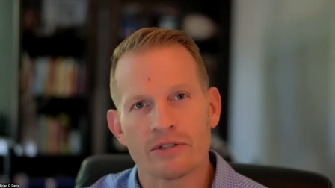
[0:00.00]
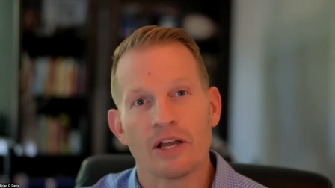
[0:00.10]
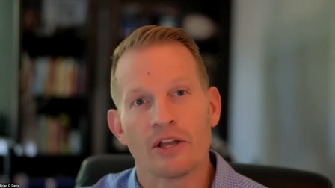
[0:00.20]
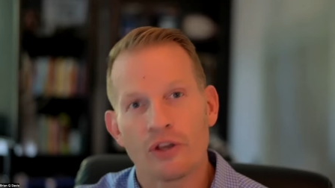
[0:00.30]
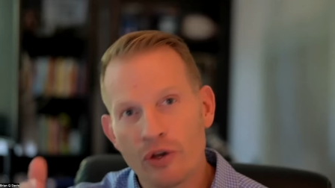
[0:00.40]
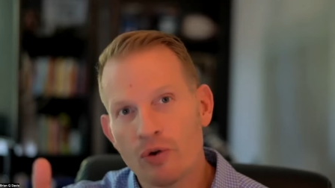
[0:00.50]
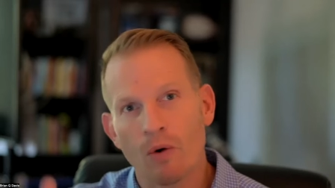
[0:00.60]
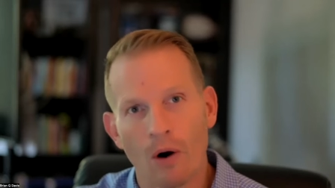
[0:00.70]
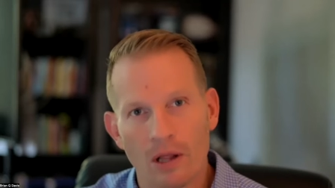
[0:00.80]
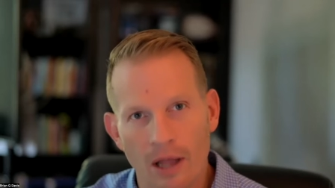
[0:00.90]
that you
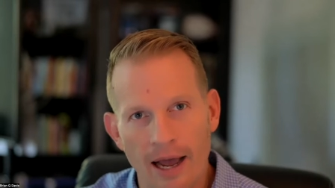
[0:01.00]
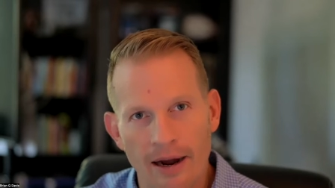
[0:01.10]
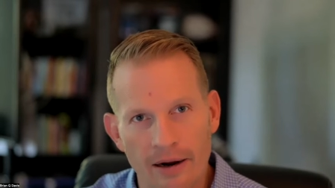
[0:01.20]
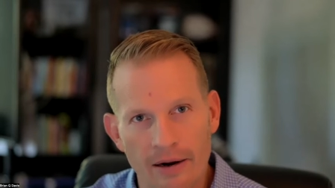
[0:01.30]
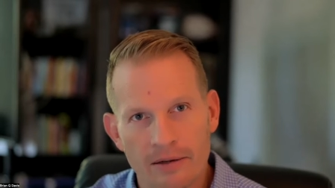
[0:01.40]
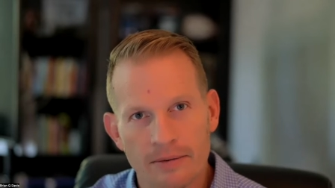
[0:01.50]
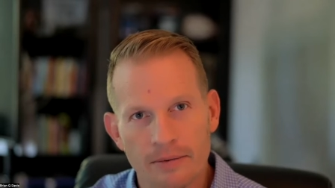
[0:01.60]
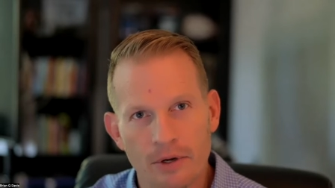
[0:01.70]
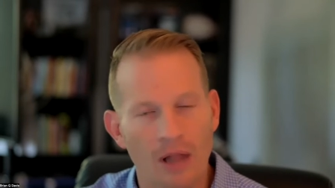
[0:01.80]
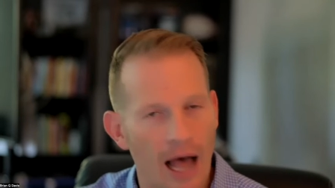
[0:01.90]
are a liar.
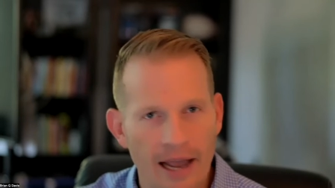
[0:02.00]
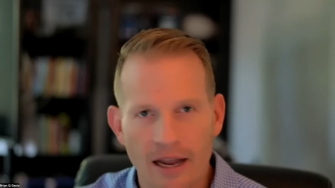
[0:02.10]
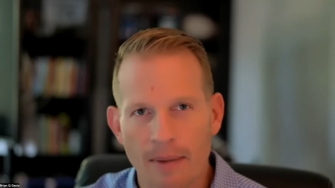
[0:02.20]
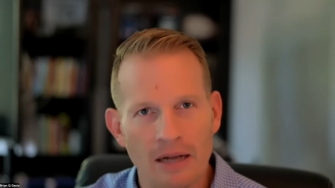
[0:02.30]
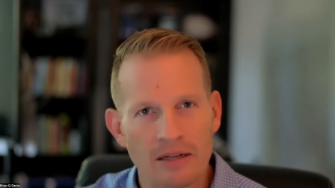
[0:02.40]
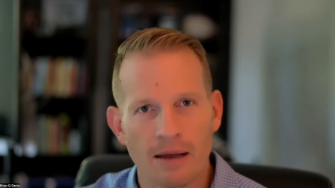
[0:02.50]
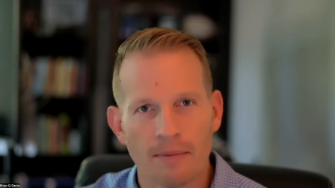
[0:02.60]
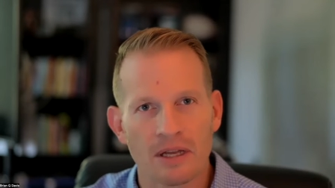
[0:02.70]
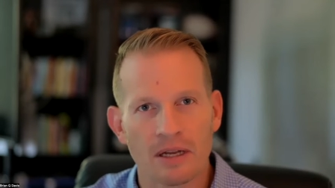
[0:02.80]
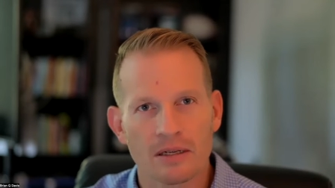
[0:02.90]
You're lying about
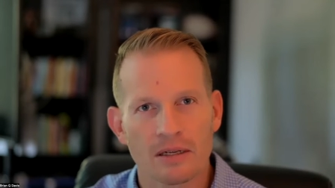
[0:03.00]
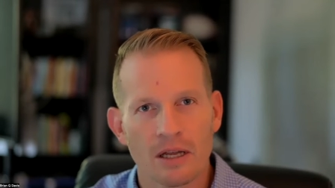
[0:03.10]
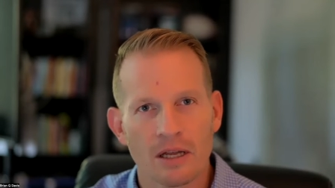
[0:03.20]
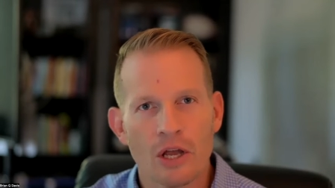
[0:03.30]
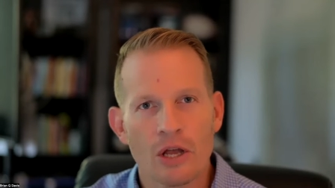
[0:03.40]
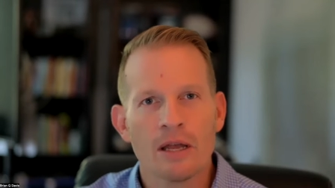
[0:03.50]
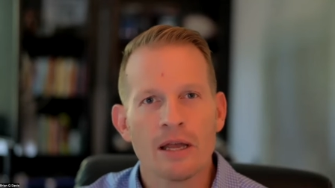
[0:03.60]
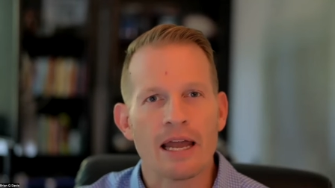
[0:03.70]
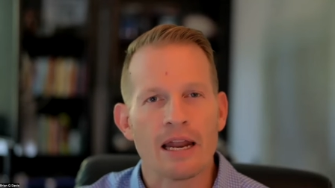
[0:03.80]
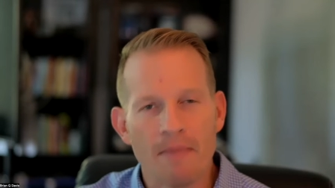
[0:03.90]
something.
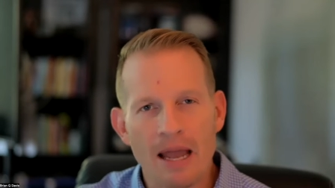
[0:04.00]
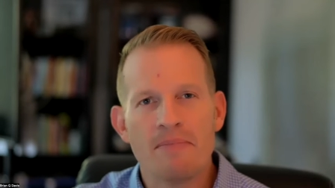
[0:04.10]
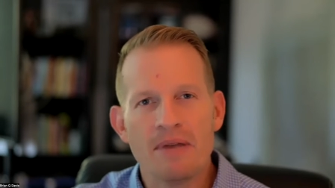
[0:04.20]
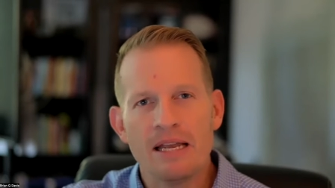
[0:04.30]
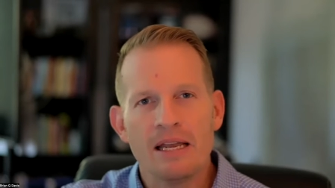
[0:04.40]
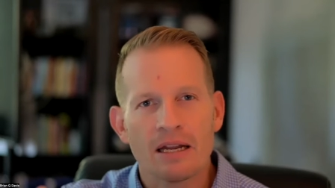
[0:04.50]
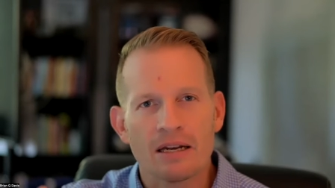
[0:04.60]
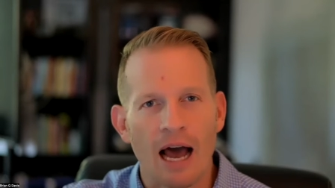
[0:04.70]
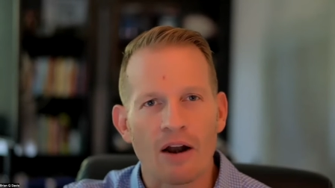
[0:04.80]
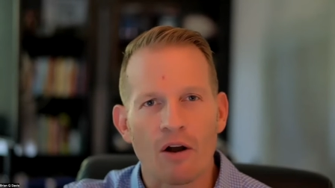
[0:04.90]
And it may be
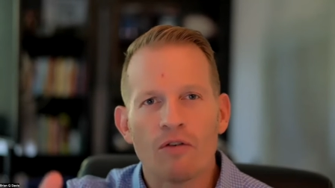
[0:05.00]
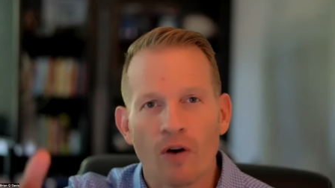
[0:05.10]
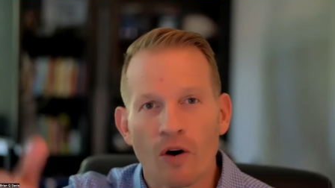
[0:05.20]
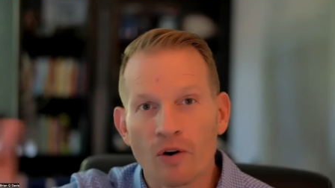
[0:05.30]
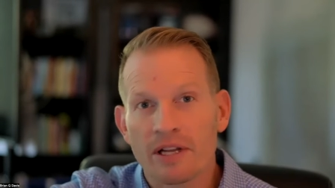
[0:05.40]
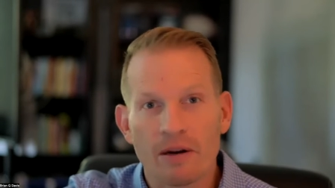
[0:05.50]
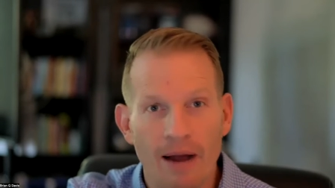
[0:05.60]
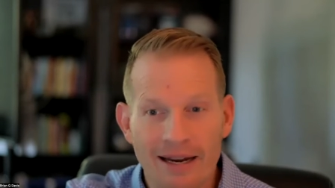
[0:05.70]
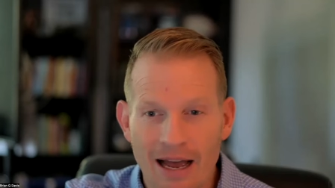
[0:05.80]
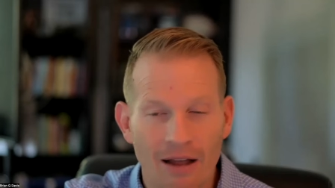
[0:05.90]
not overtly
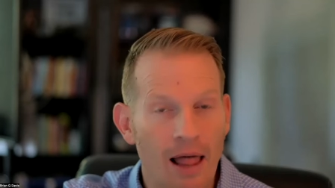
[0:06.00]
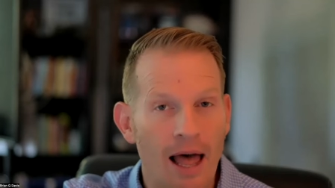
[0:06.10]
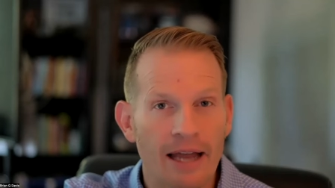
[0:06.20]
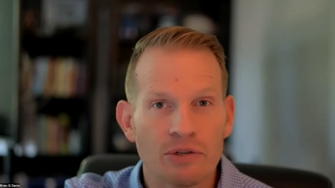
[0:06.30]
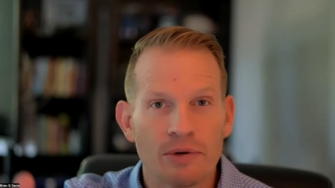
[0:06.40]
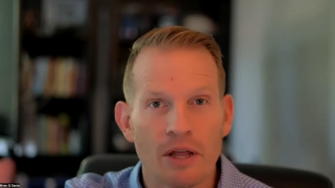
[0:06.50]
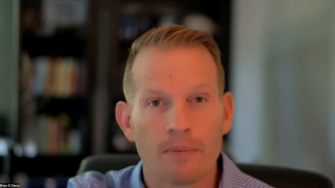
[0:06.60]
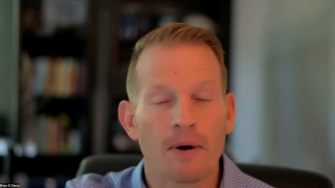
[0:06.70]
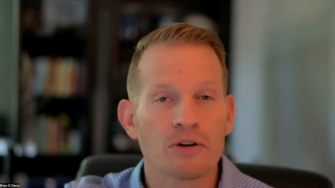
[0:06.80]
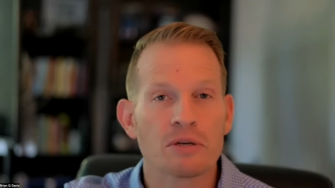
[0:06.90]
right now lying to another
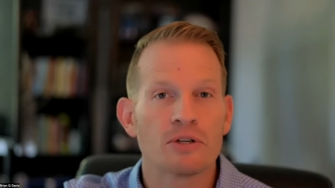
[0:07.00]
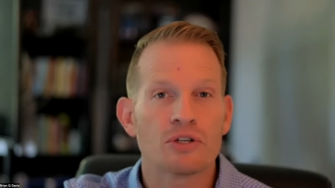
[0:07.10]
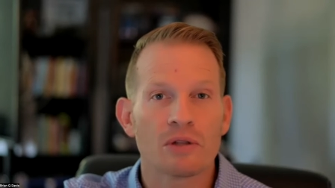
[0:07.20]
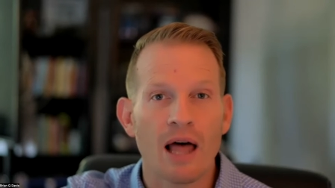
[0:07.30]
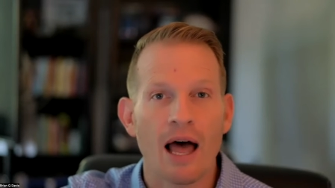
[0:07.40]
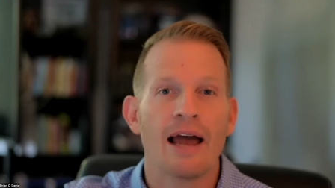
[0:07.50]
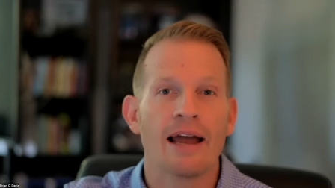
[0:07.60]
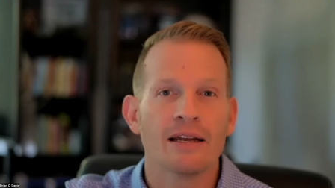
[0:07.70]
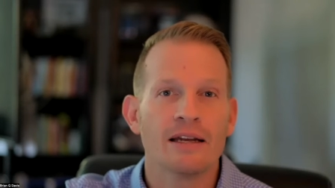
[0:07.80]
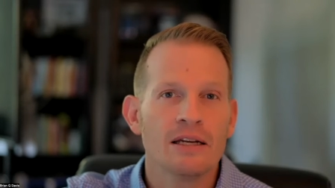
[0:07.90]
person, but you're
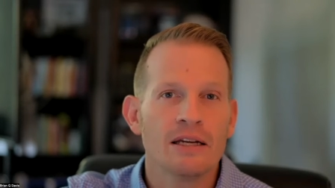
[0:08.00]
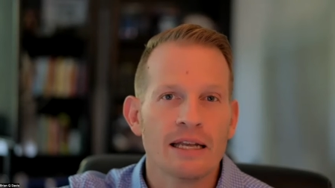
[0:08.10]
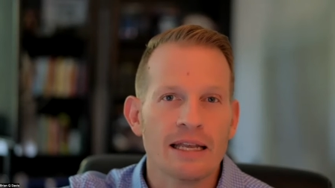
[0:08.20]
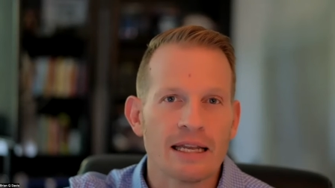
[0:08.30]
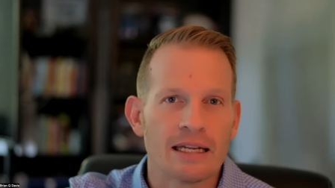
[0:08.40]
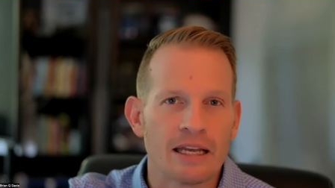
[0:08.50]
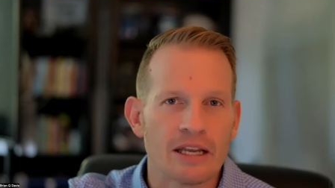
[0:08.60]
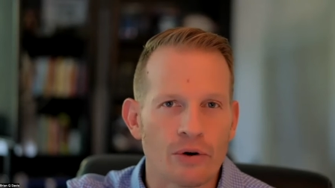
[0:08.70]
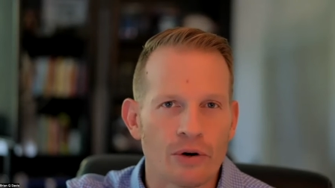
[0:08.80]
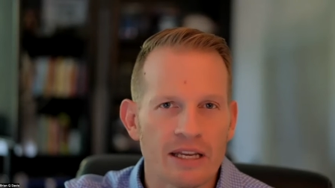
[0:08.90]
lying in that
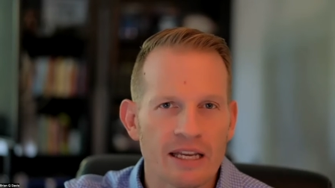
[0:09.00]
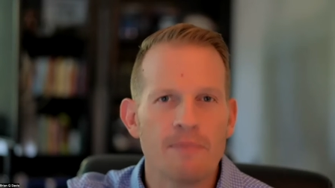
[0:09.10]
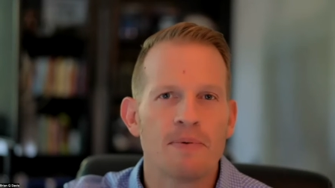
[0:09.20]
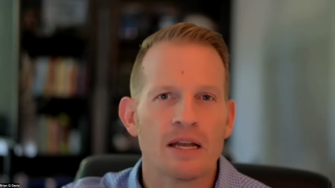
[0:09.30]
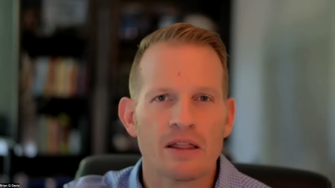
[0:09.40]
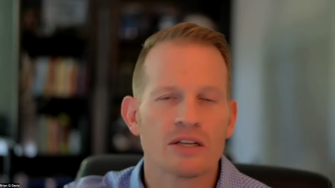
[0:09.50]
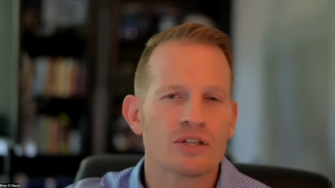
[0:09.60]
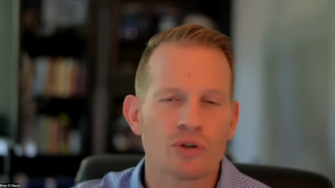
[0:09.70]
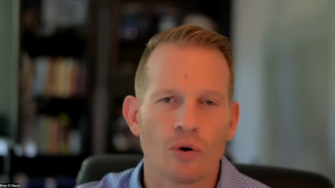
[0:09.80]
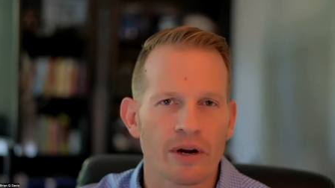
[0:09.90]
you're keeping this
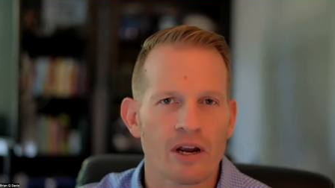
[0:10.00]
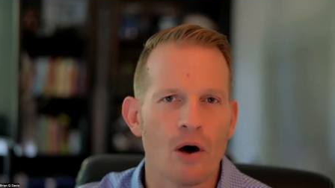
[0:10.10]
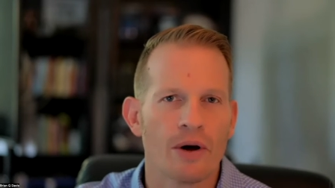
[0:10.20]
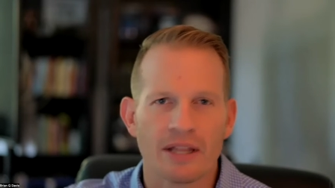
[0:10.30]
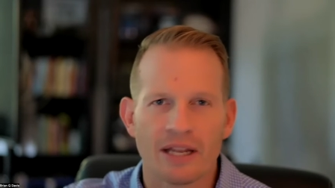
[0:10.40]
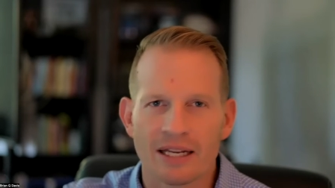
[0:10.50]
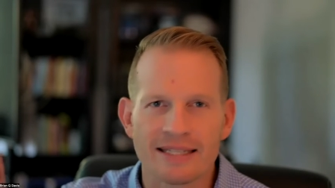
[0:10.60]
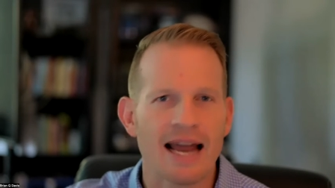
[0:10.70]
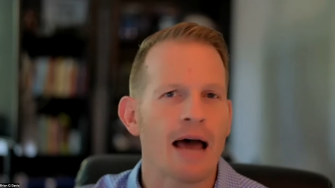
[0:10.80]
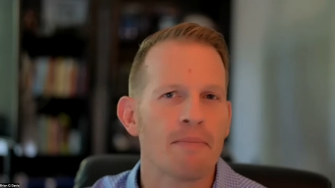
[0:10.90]
story going that is
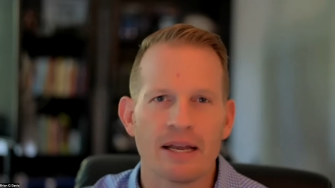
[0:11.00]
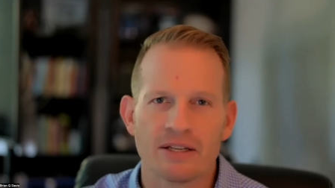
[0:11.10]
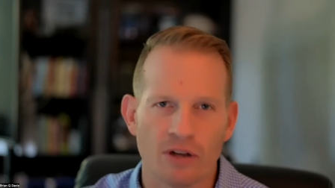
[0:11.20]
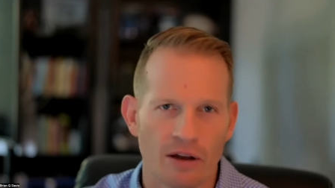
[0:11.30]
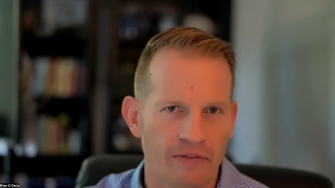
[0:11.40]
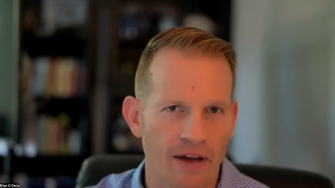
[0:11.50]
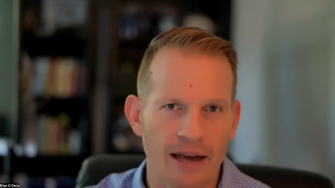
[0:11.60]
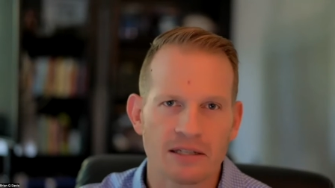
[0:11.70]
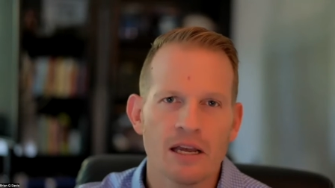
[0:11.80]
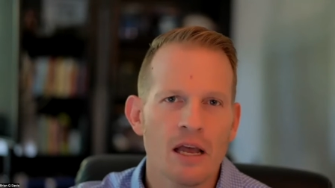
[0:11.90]
not based on facts,